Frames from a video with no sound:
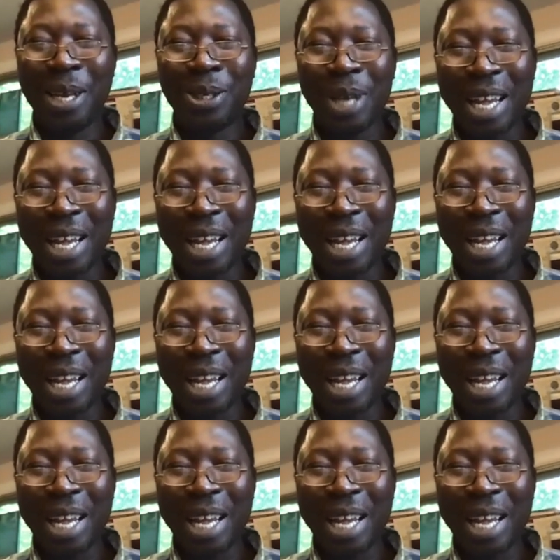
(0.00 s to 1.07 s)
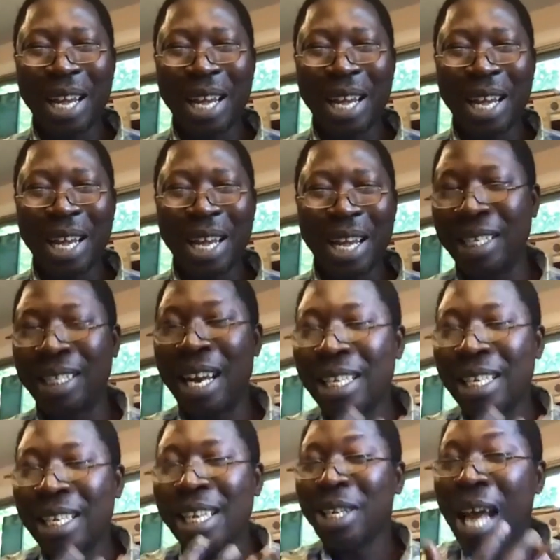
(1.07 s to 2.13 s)
So I, I think the
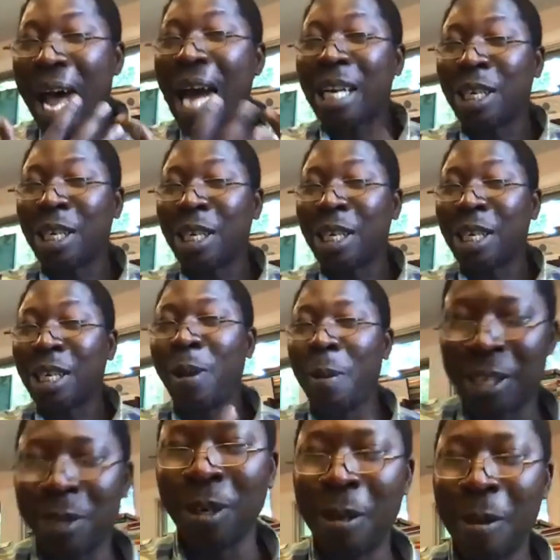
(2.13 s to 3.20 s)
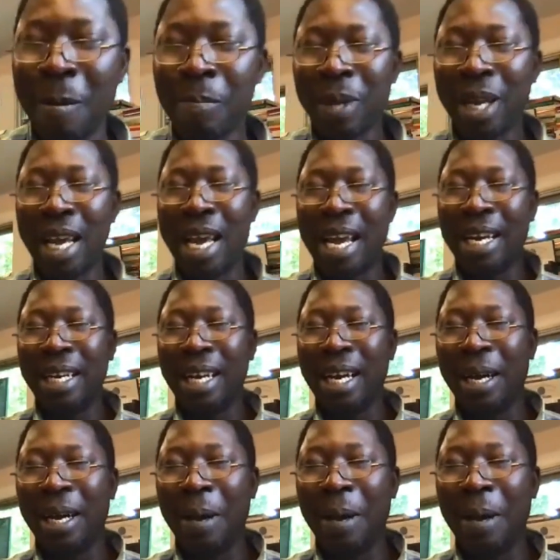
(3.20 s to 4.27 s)
point is translation is actually possible.
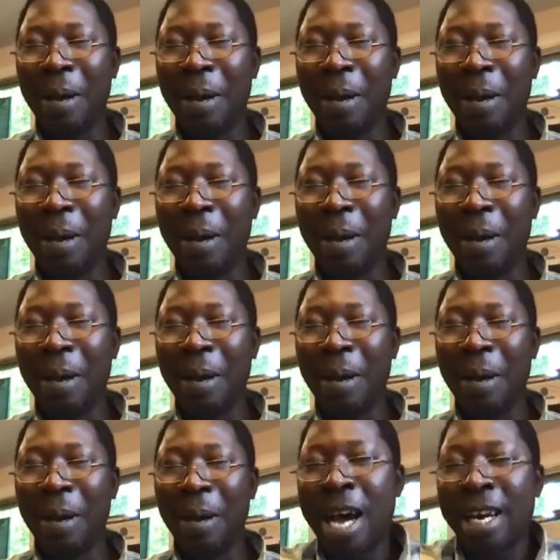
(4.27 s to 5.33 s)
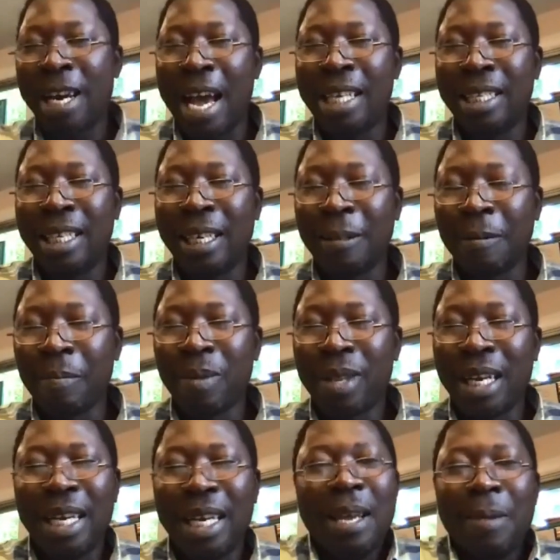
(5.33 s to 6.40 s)
And uh, because now people are
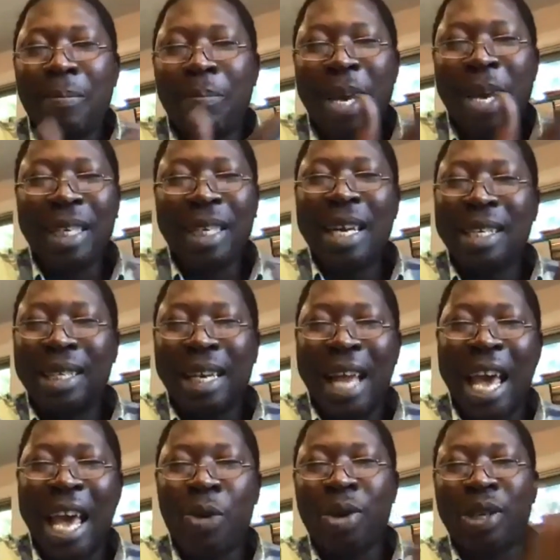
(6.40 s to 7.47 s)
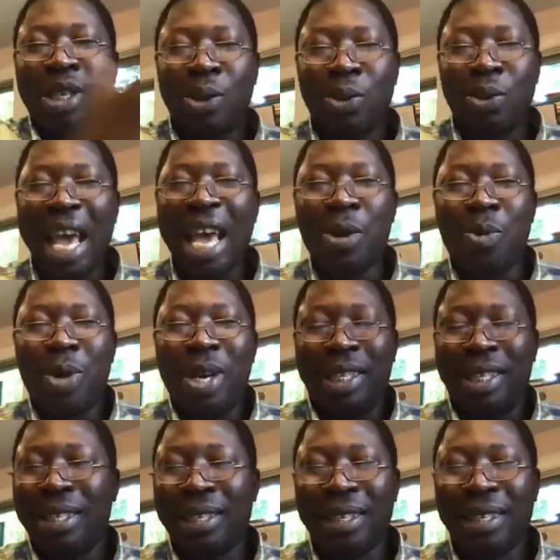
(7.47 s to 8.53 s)
realizing that basically it's language to
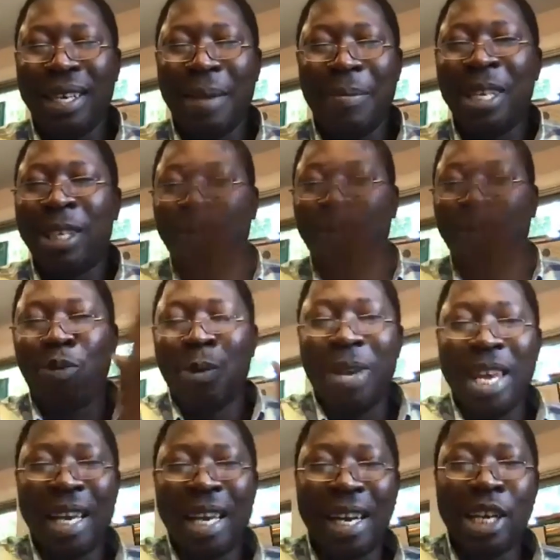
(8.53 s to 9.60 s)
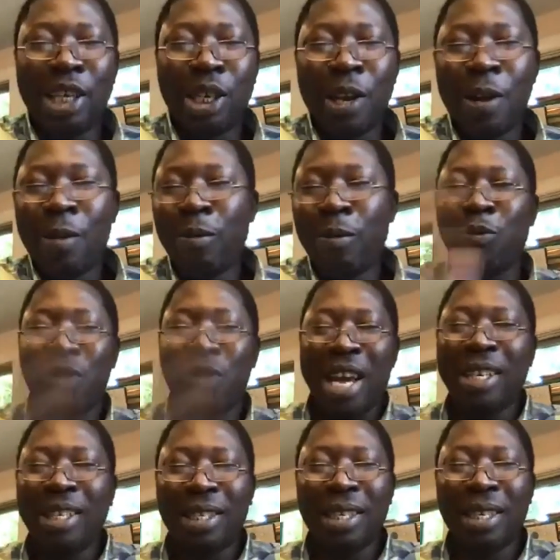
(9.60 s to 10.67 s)
language. I mean, it's from English to
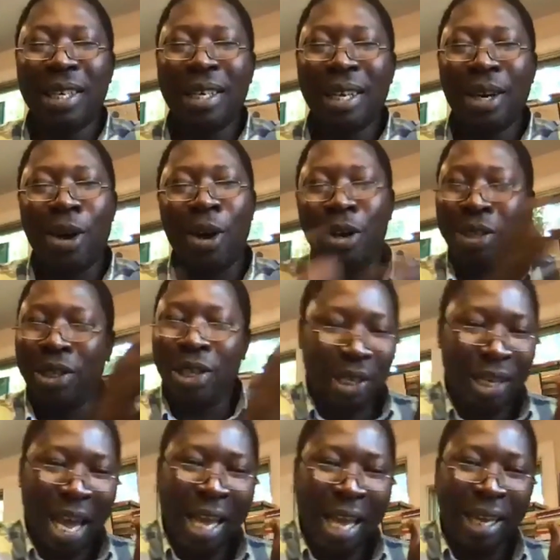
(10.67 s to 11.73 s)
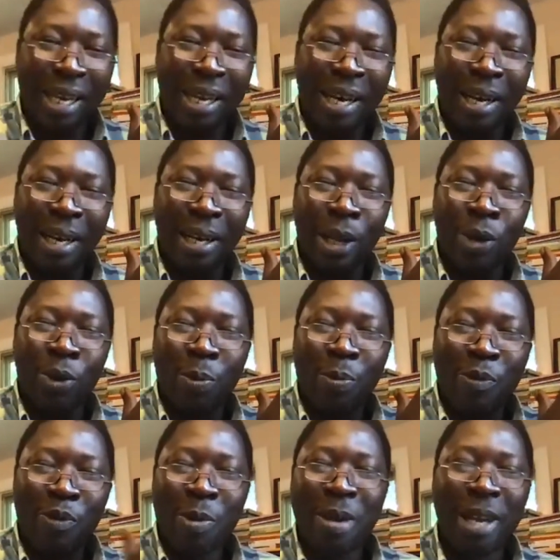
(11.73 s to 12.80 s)
French, or just like uh, it could be
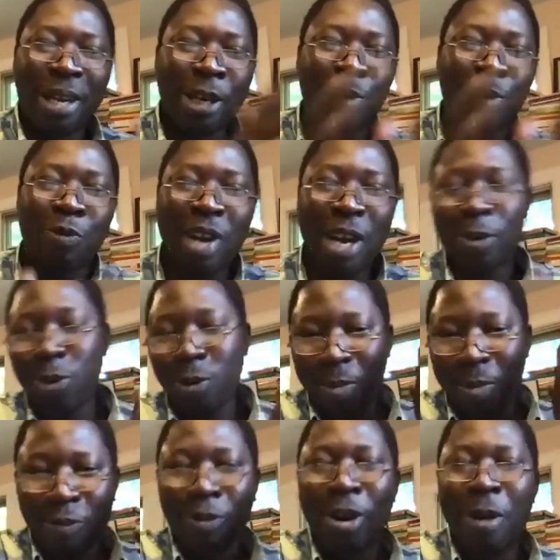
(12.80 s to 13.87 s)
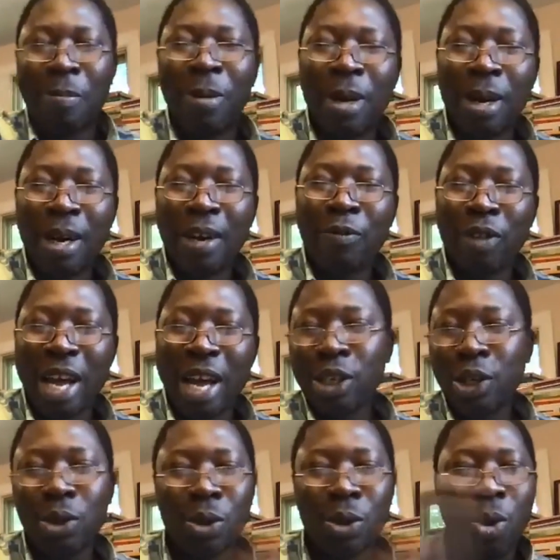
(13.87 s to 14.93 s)
from English to French, it could be from
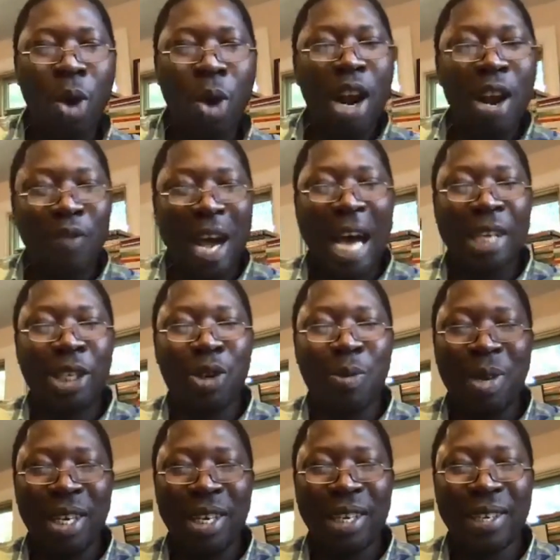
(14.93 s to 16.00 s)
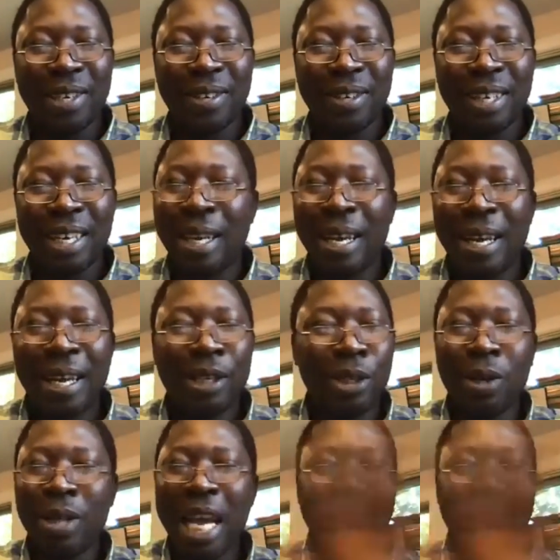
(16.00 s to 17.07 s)
French to Wolof Ajami. Okay,
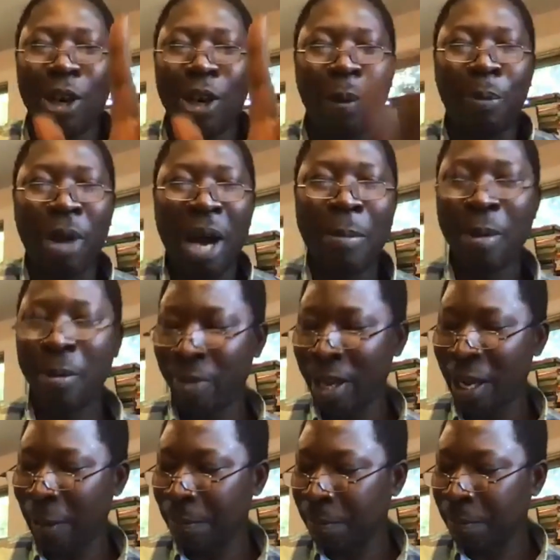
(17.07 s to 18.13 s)
so that's not a problem there.